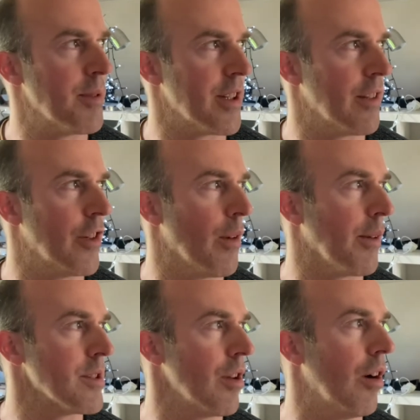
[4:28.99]
It's only a few
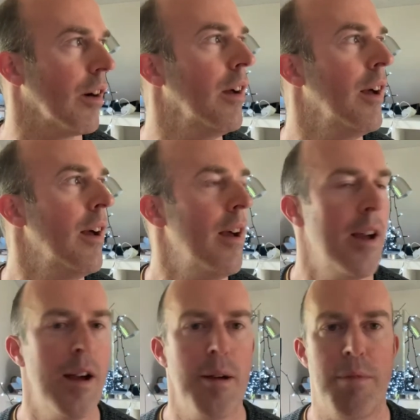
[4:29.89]
hours long,
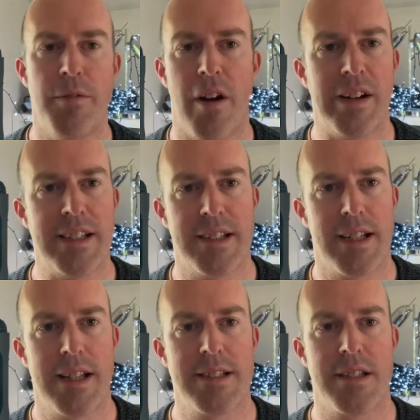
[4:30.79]
but very easy to
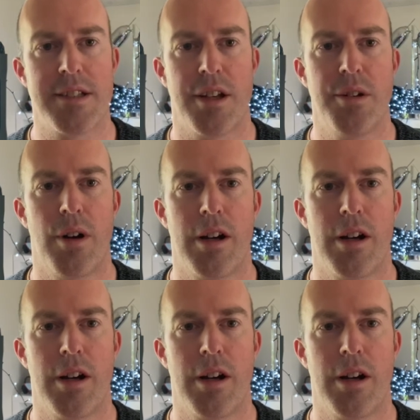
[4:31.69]
listen to.